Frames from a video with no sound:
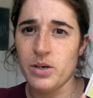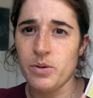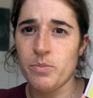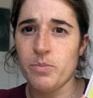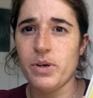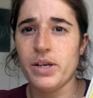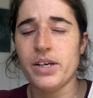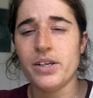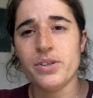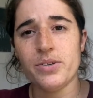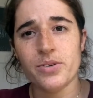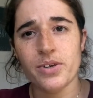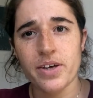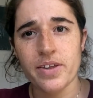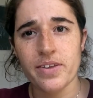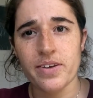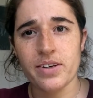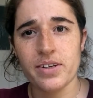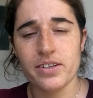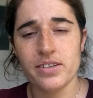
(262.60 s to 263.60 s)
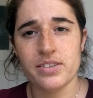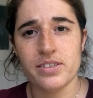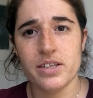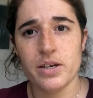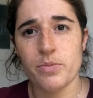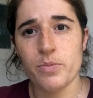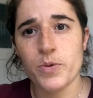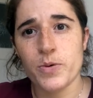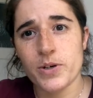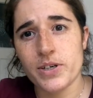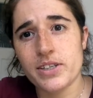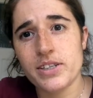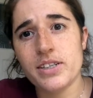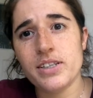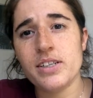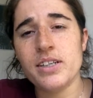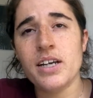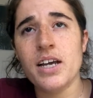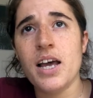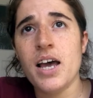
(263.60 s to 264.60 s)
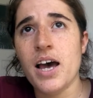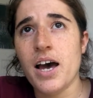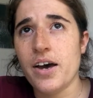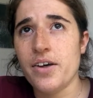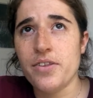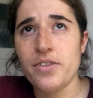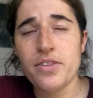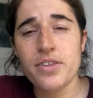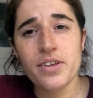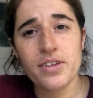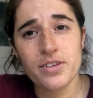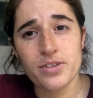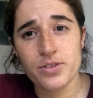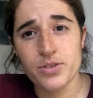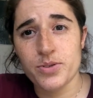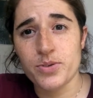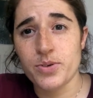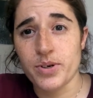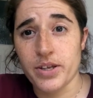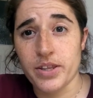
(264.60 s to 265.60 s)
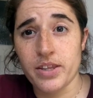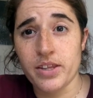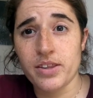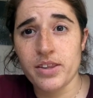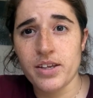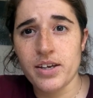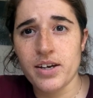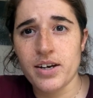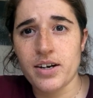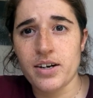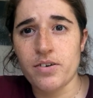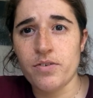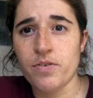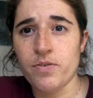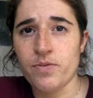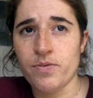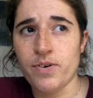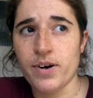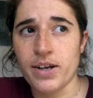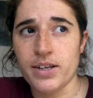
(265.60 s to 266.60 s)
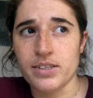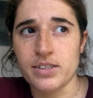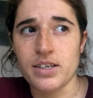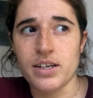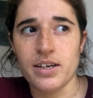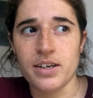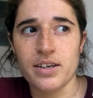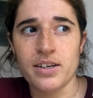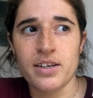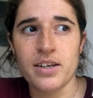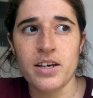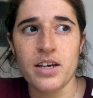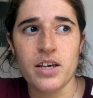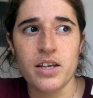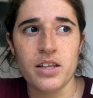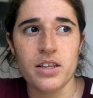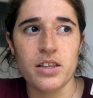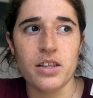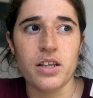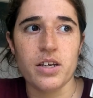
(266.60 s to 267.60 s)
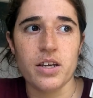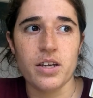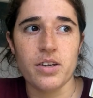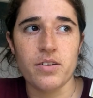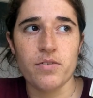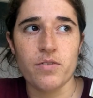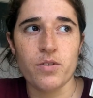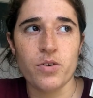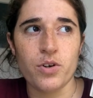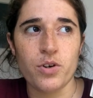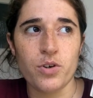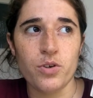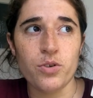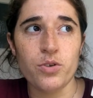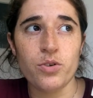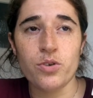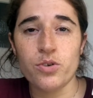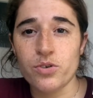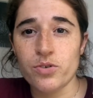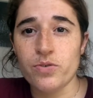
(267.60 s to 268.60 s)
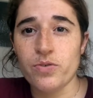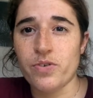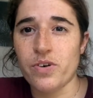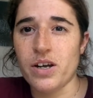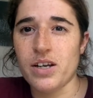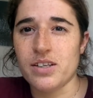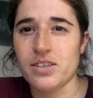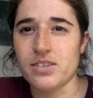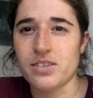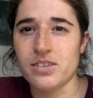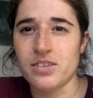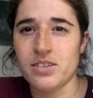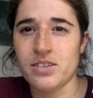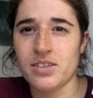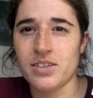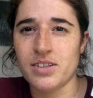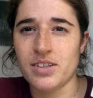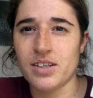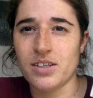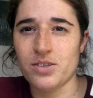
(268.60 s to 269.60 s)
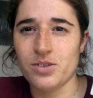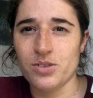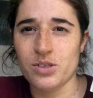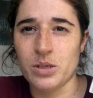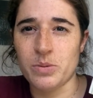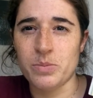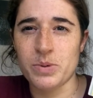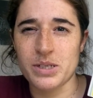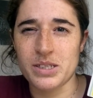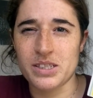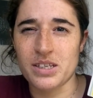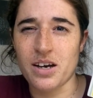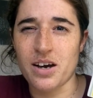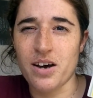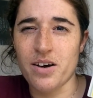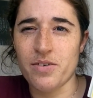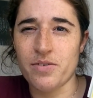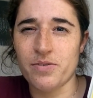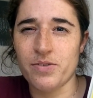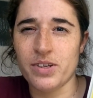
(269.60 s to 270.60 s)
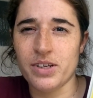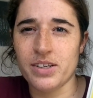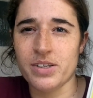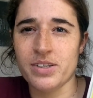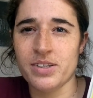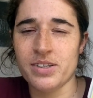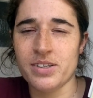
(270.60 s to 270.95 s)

playing together in the same quartet. I don't think that's true. I think they are friends, like they good friends that you sometimes have, that